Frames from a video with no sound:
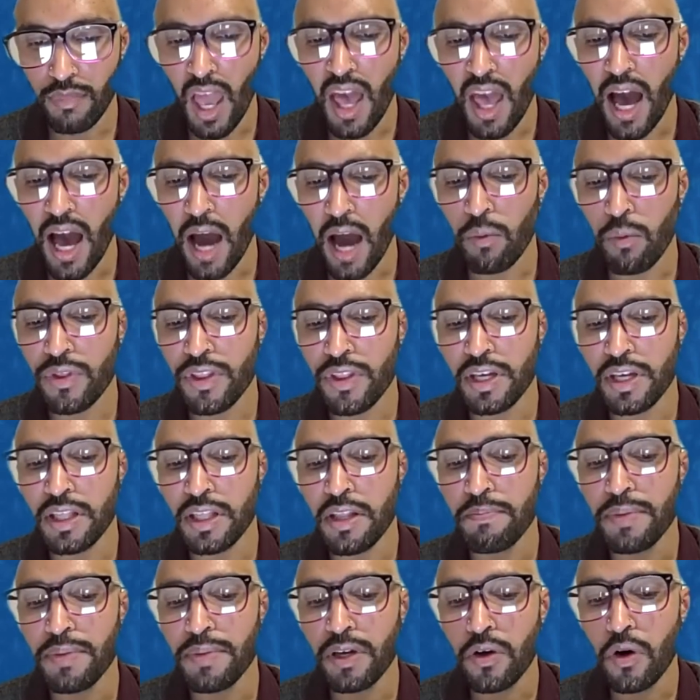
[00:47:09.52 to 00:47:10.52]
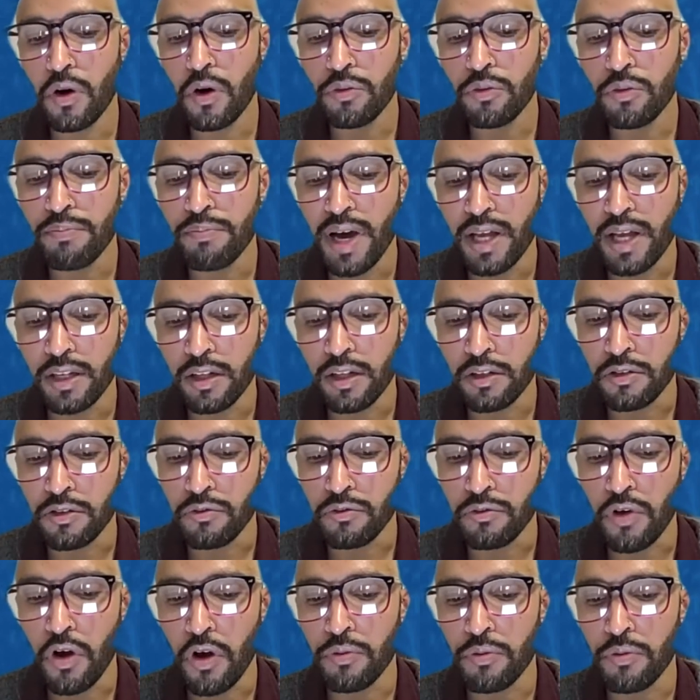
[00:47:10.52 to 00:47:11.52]
I won the Olympic gold medal in
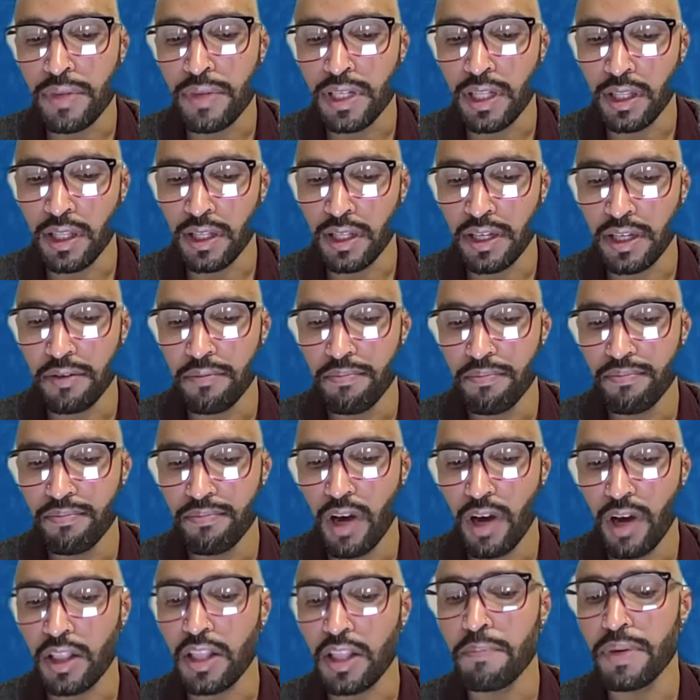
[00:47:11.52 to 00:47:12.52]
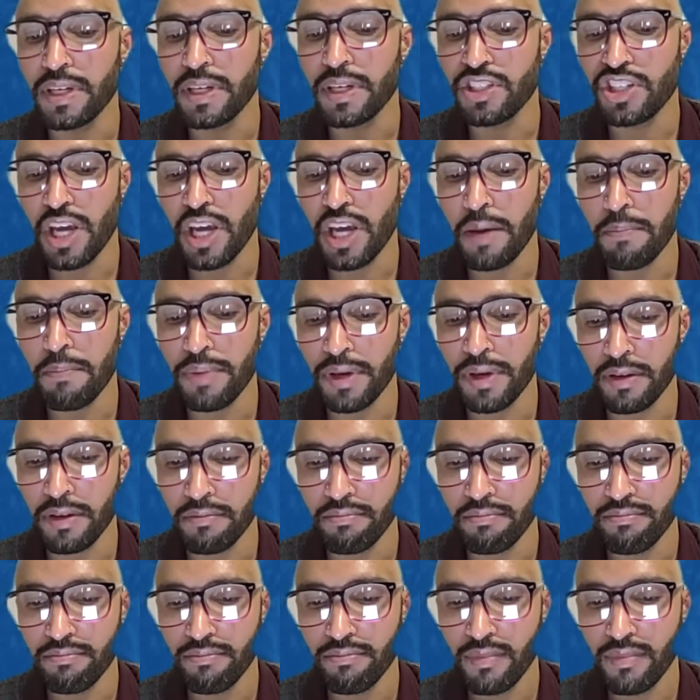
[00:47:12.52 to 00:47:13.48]
Rome, Italy, Olympic champion.